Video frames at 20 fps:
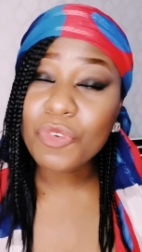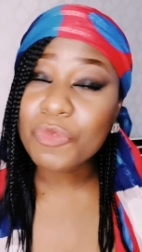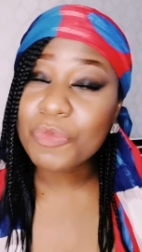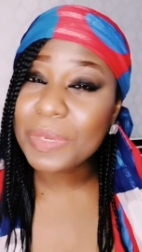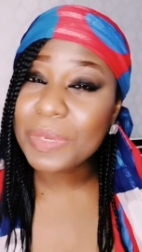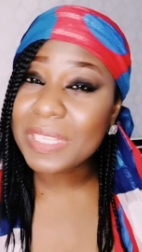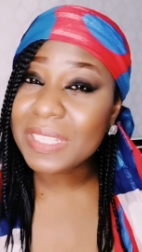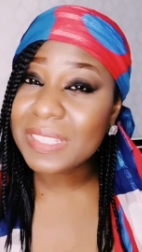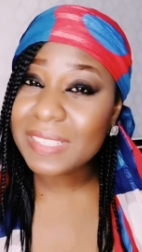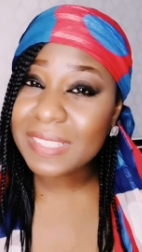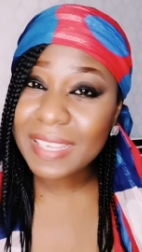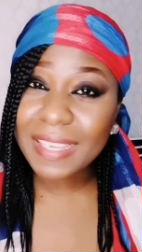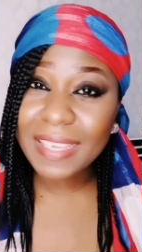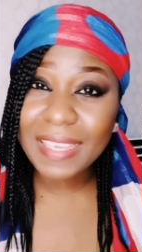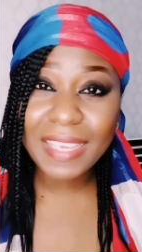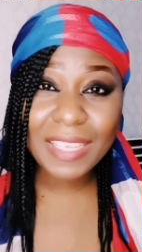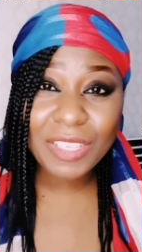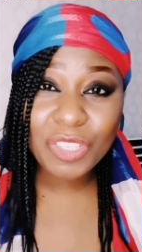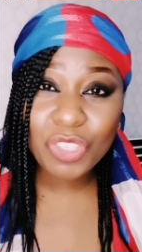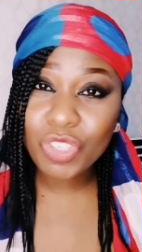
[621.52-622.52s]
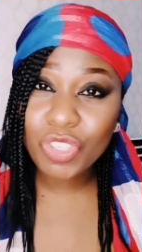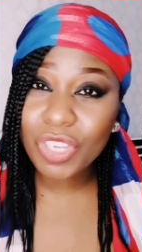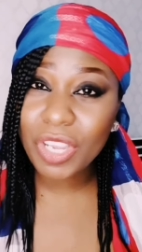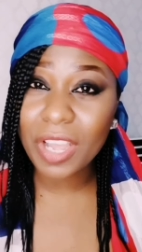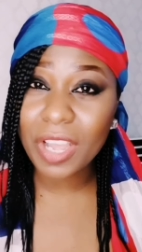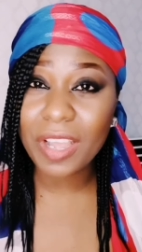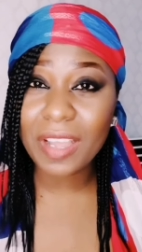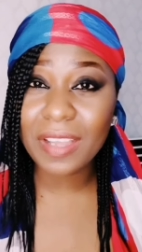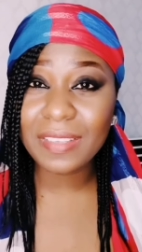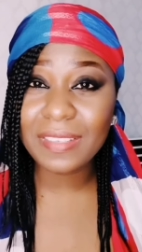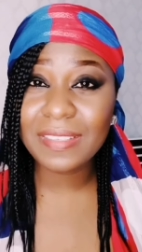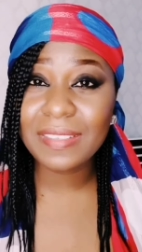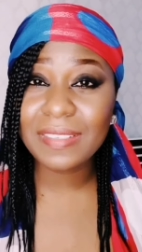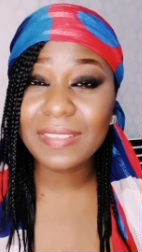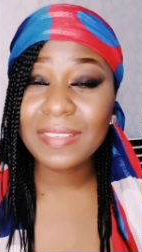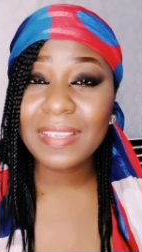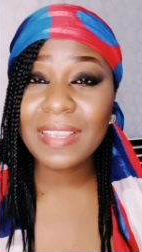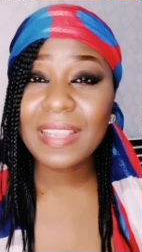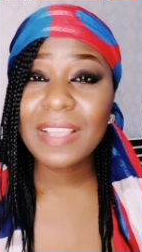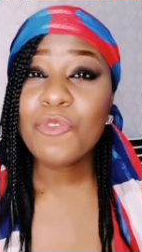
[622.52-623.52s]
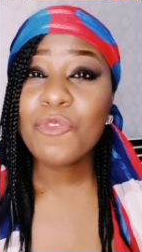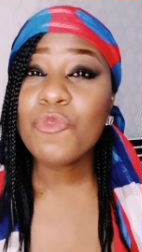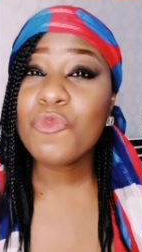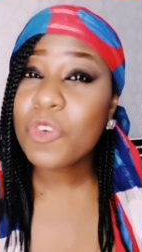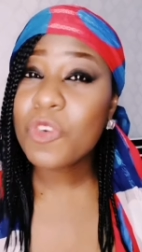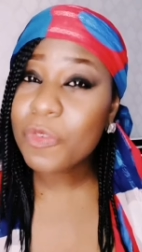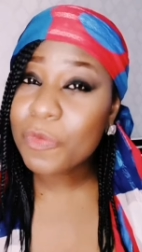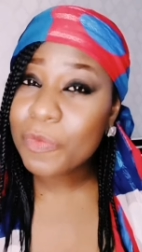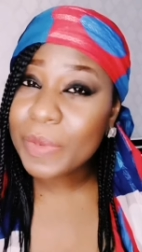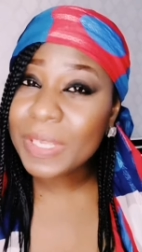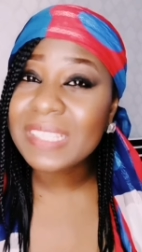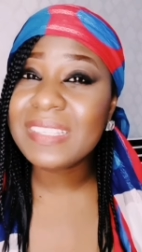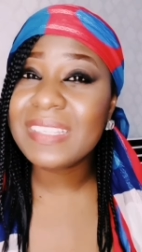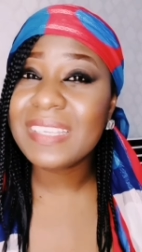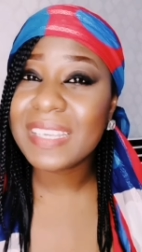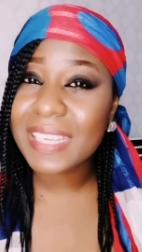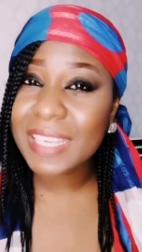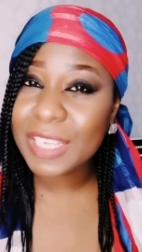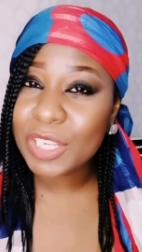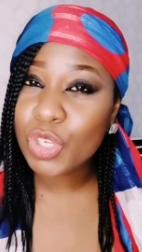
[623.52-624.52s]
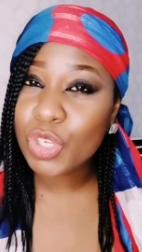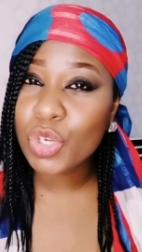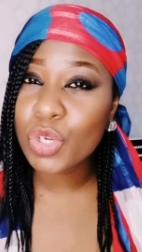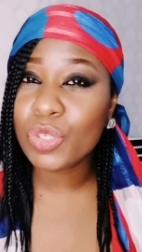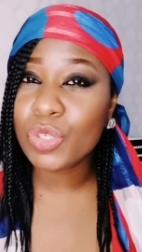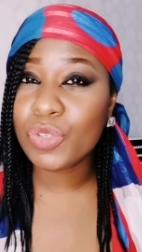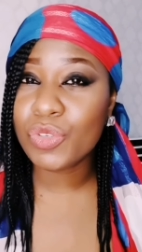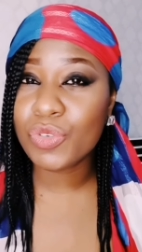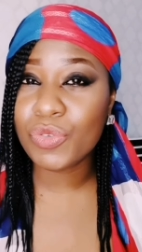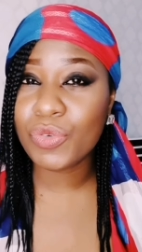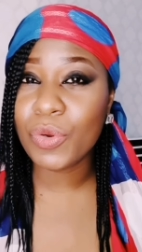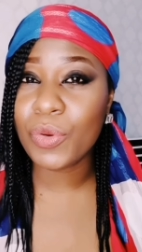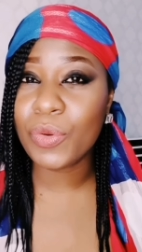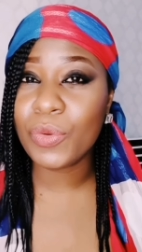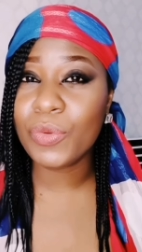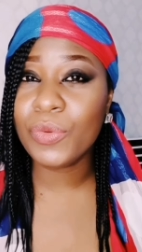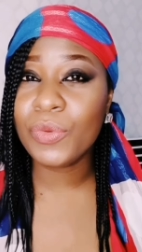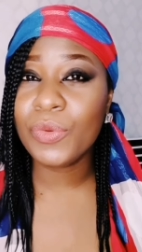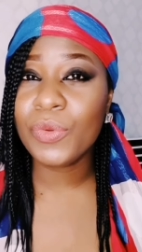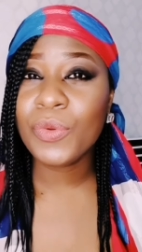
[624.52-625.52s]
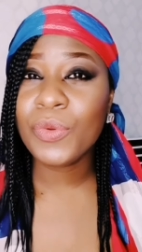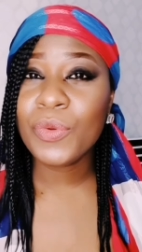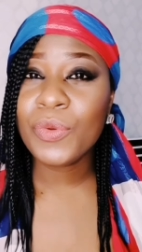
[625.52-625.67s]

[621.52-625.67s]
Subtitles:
We've been taking charge, we've been taking control